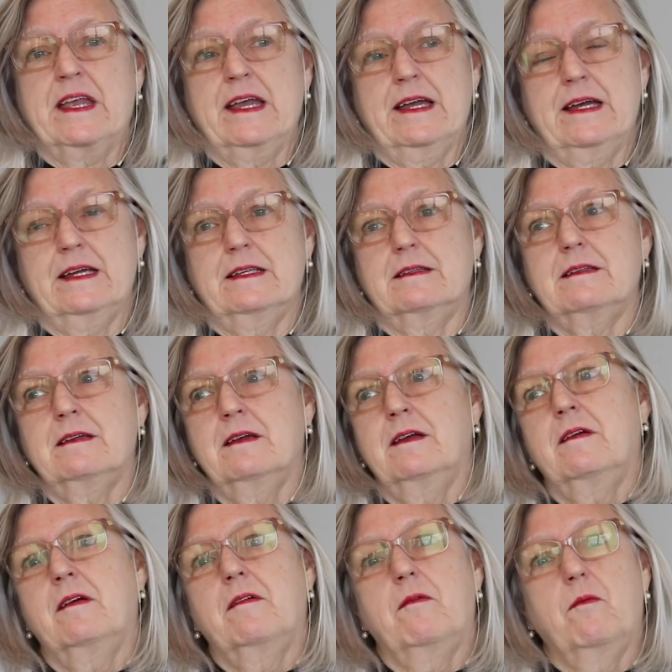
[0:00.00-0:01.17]
And
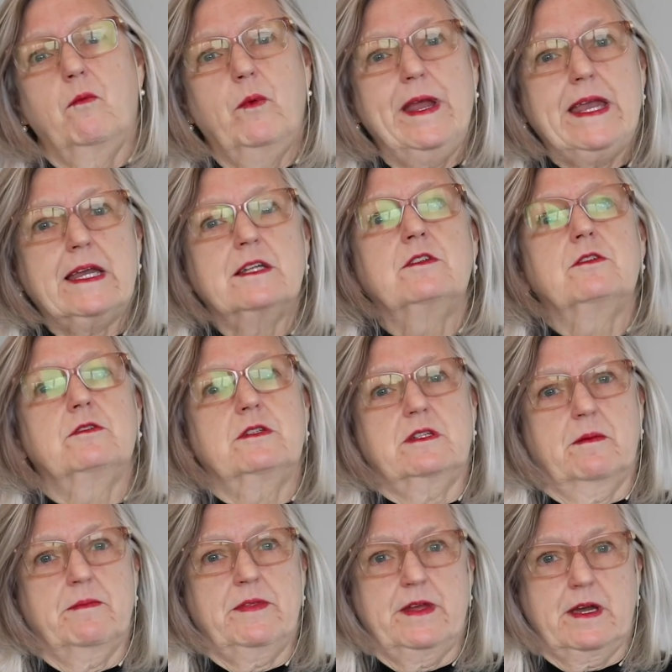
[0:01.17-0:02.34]
we can do
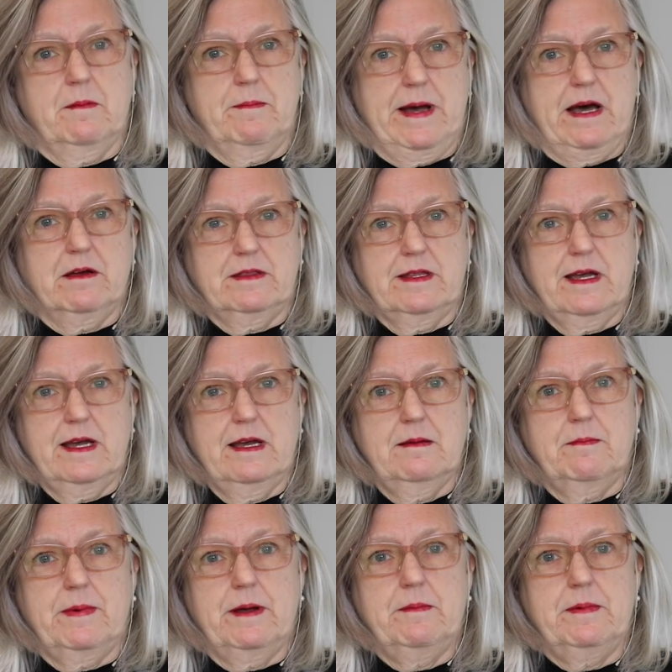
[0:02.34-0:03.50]
something about
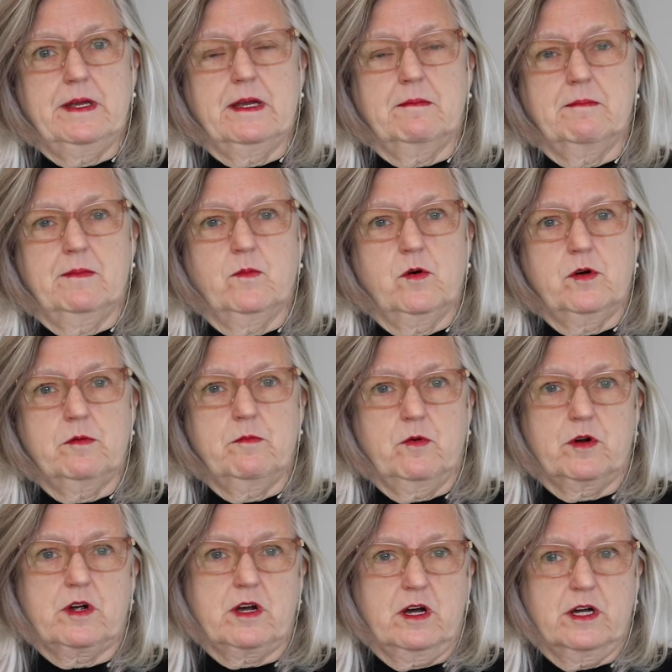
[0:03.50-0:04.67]
that by being more and
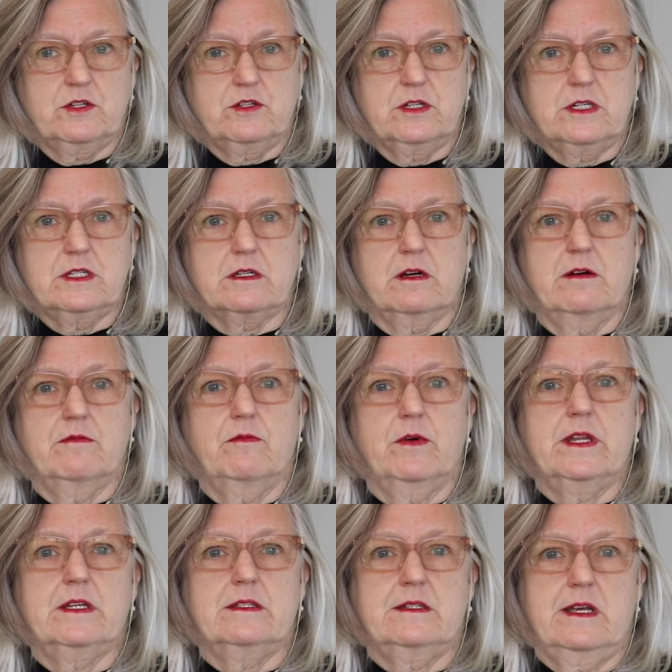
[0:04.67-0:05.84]
more conscious of
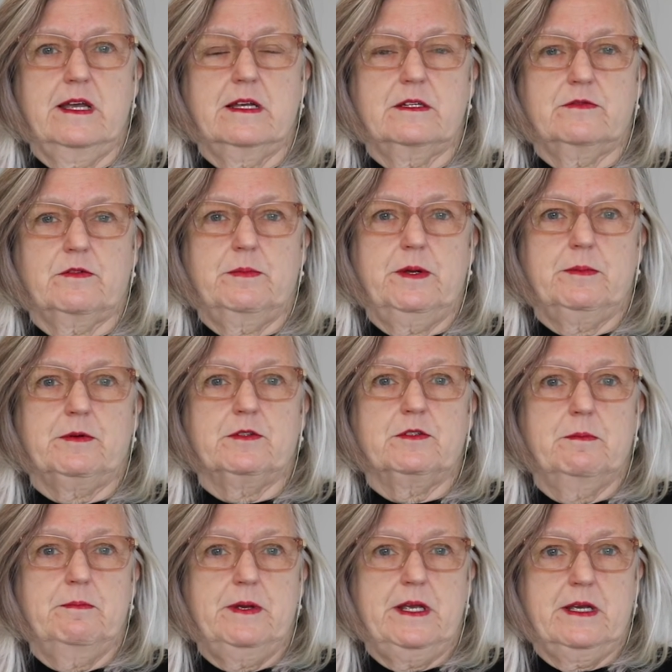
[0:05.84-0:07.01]
what it takes for people
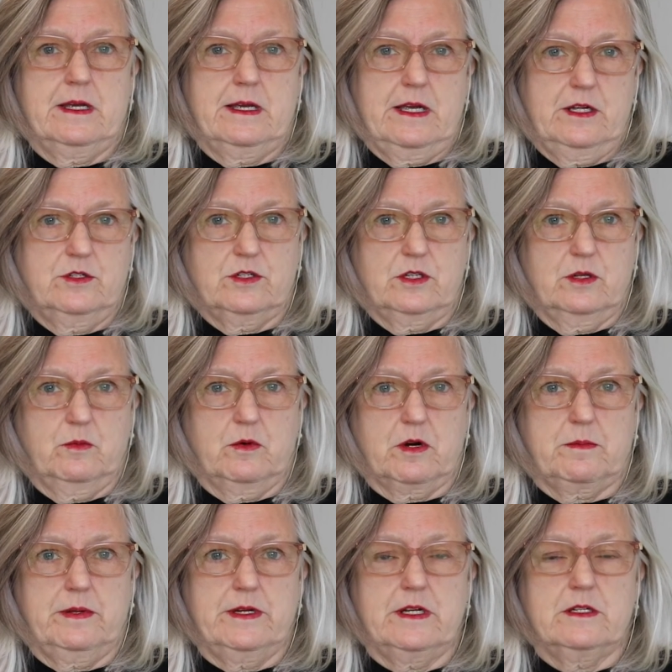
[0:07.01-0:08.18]
to be engaged in the
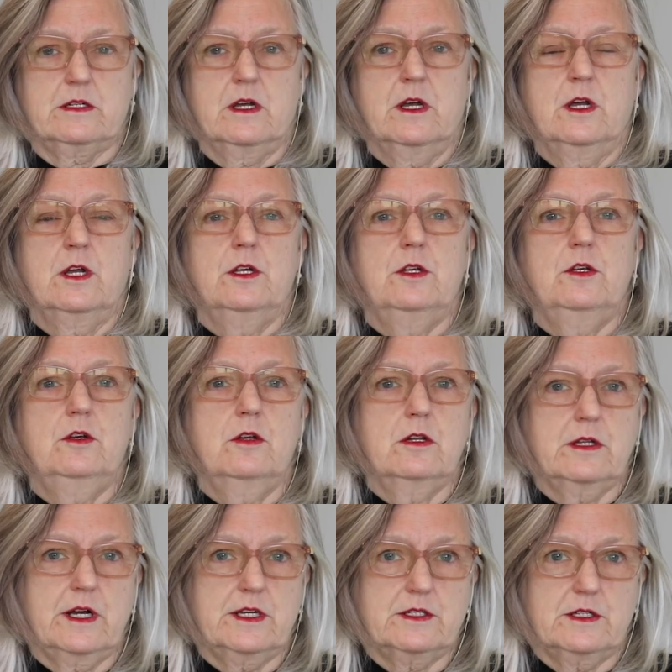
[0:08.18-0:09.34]
workplace,
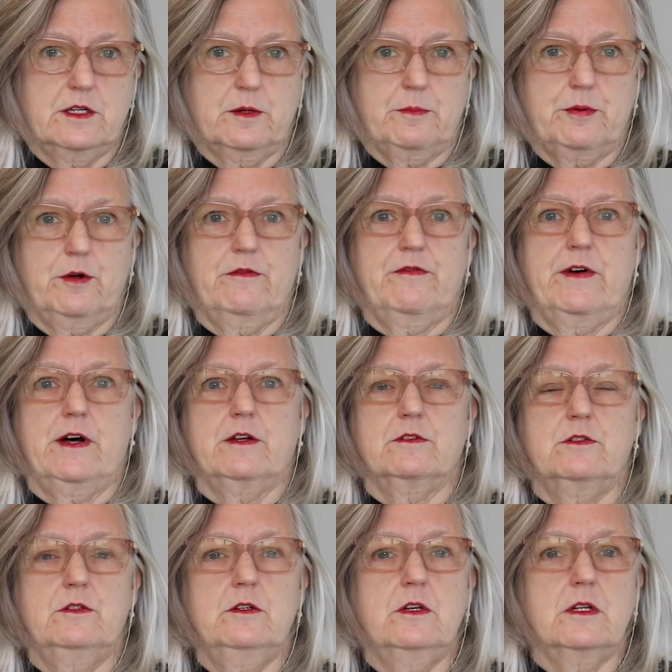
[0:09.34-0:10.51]
utilizing their
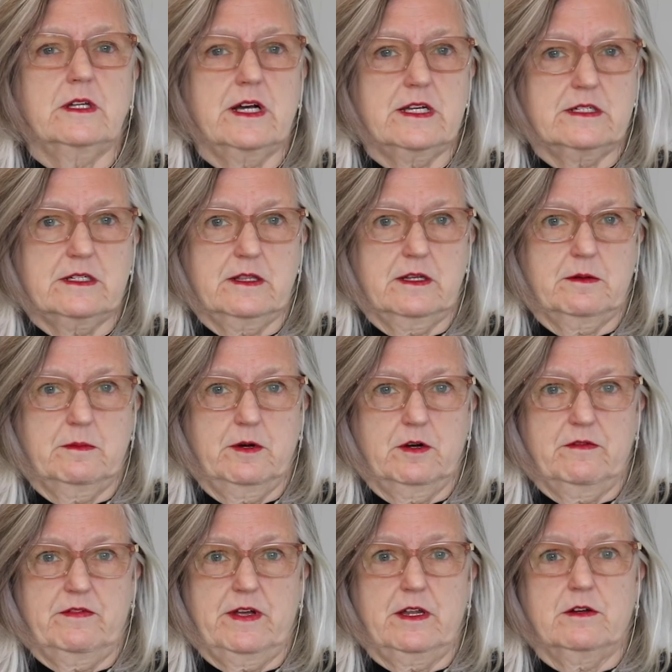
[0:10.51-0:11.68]
profiles, utilizing their
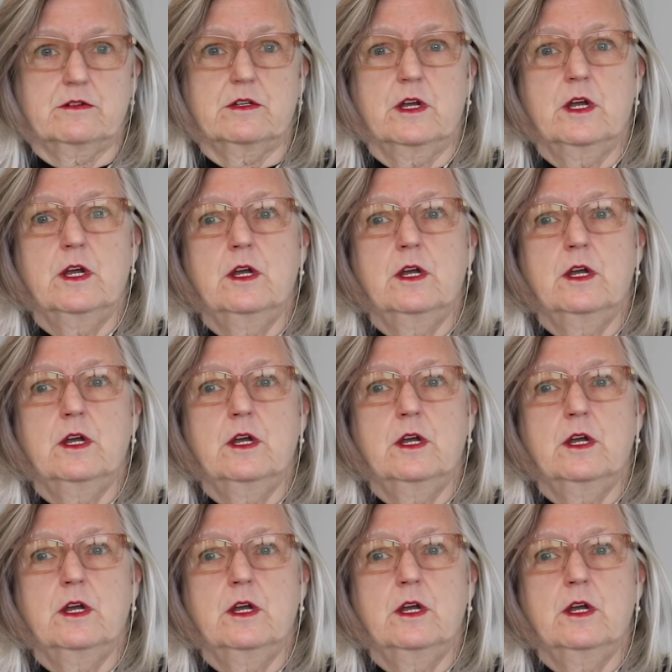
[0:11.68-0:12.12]
motivators,